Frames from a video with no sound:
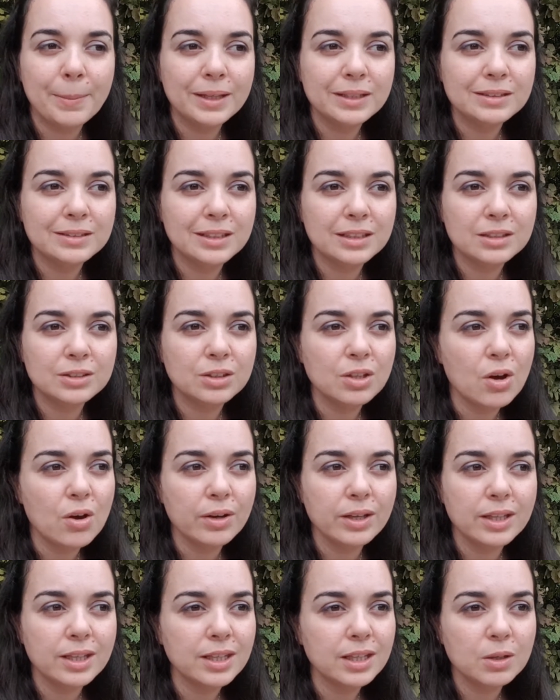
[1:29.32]
but they
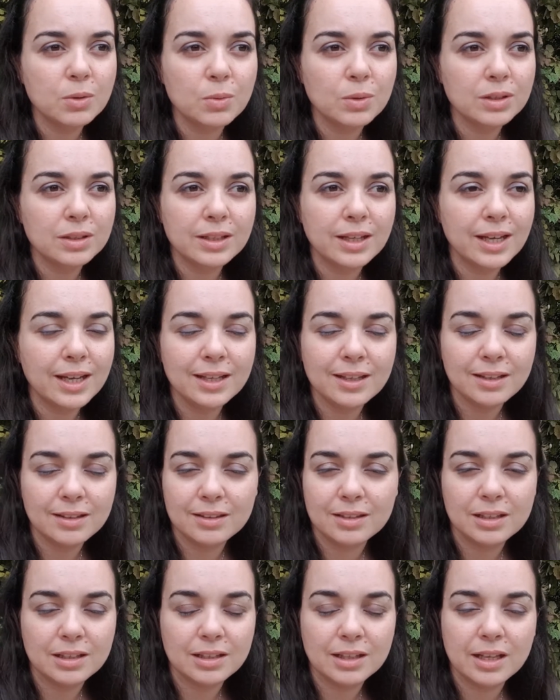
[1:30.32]
don't equal
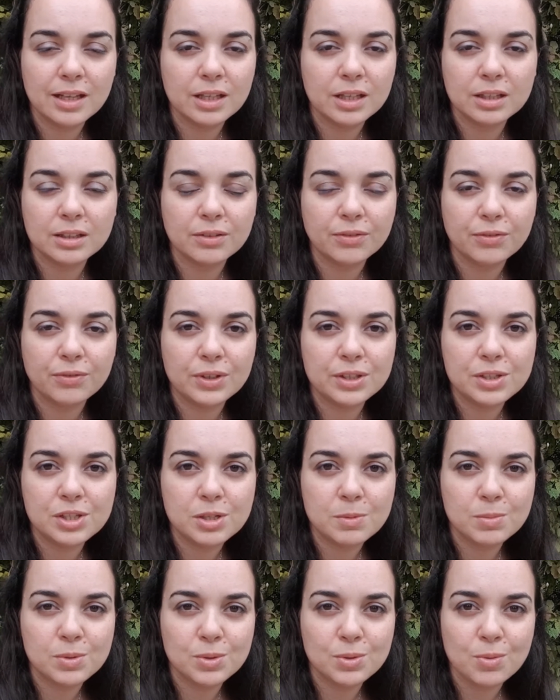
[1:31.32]
anything like the
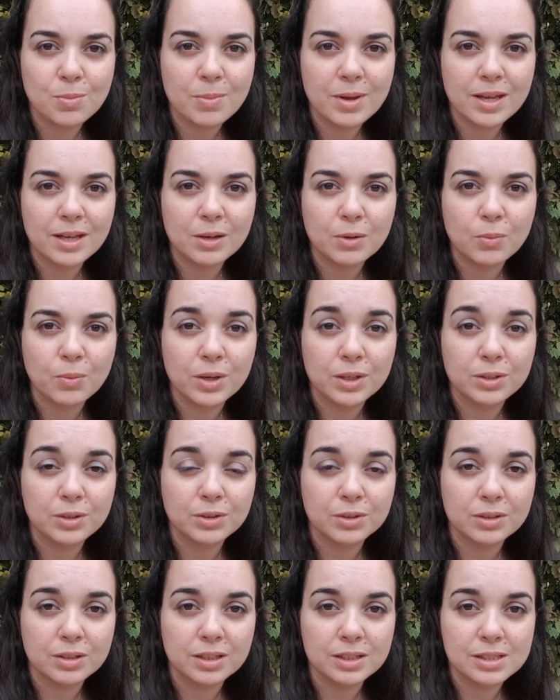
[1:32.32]
friendships you make
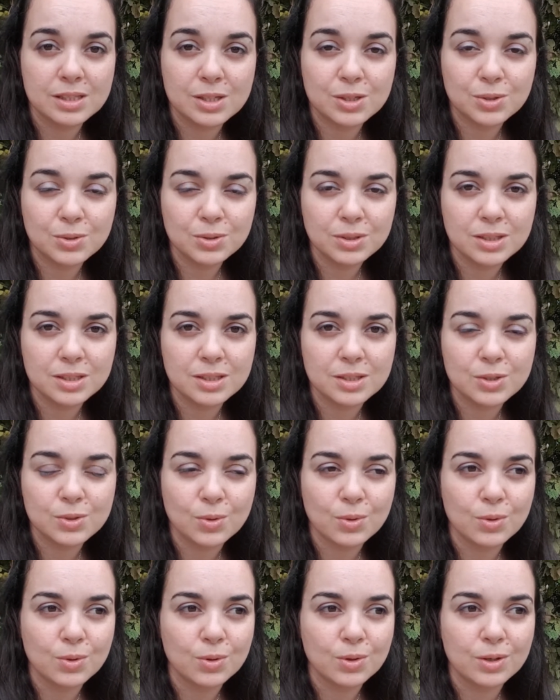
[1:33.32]
when you're a student
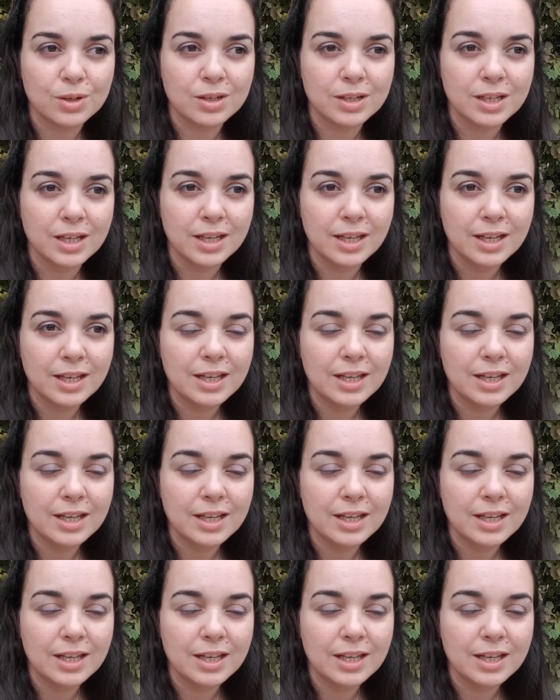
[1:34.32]
or